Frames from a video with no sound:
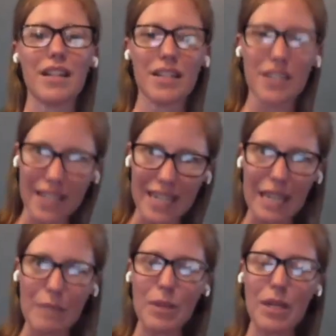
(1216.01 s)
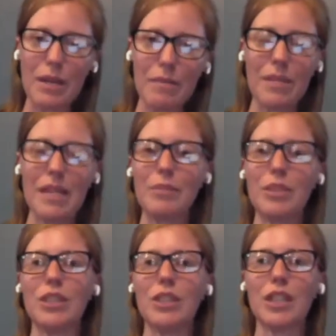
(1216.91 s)
to keep
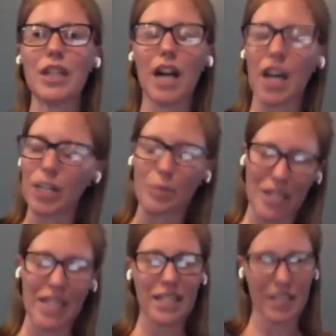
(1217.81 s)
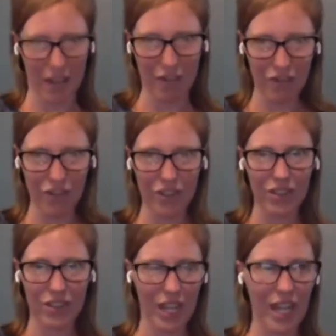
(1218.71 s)
people 100% safe.
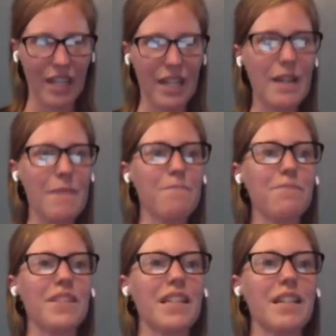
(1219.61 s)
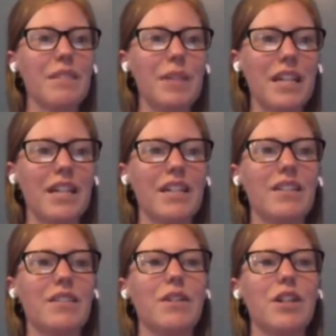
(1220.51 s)
Okay? Because
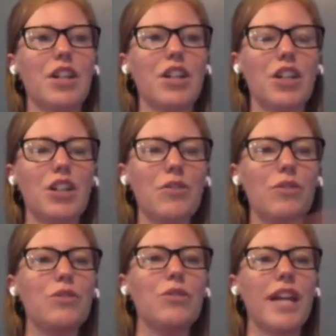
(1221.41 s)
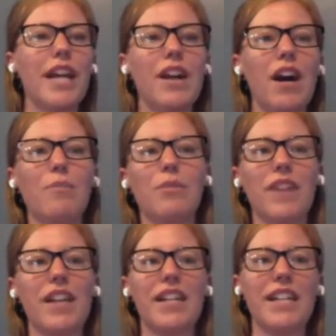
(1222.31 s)
you cannot
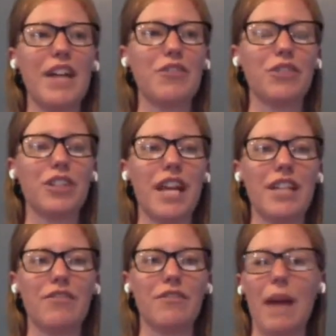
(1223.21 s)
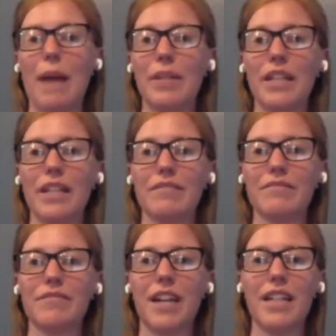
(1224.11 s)
prevent a natural disaster from happening,
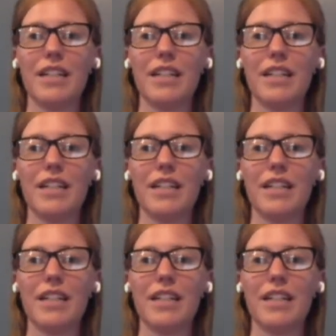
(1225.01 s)
right?